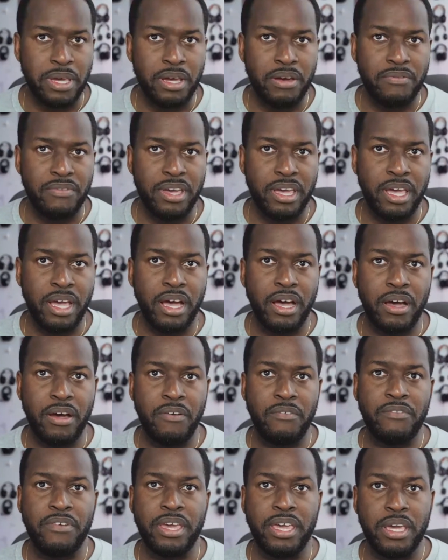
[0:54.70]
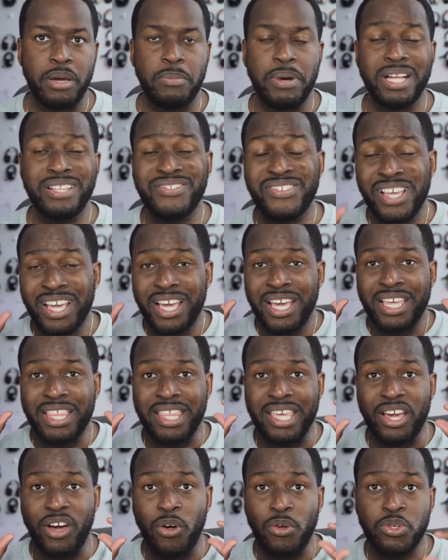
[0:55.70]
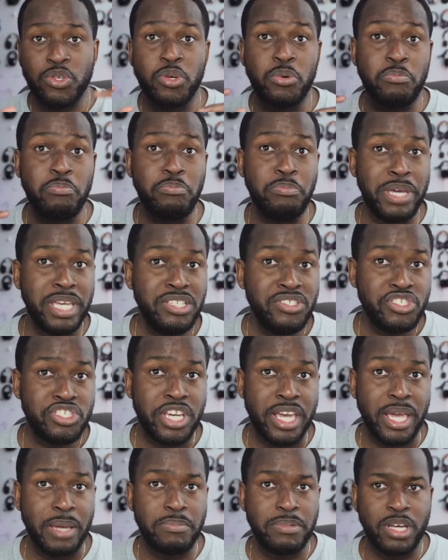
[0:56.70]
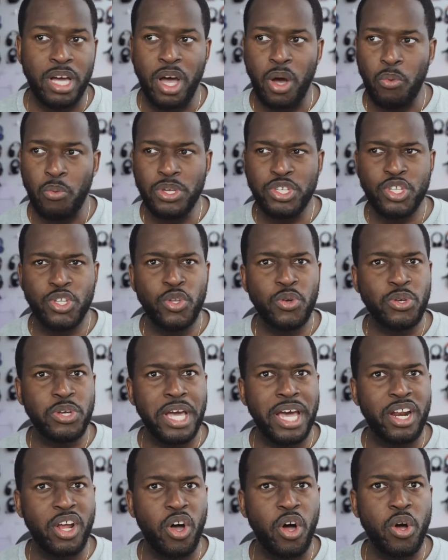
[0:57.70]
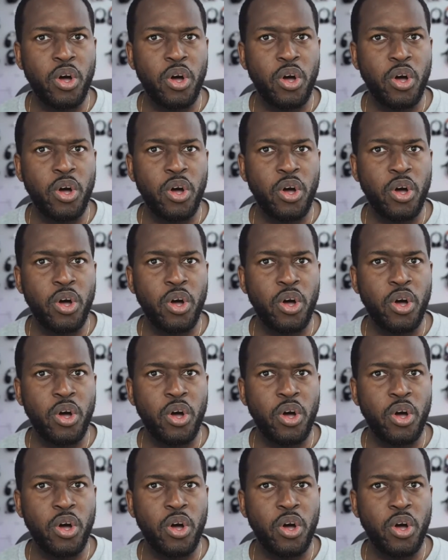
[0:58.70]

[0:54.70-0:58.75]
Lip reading: pair of earbuds. They also bin shaped, which look kind of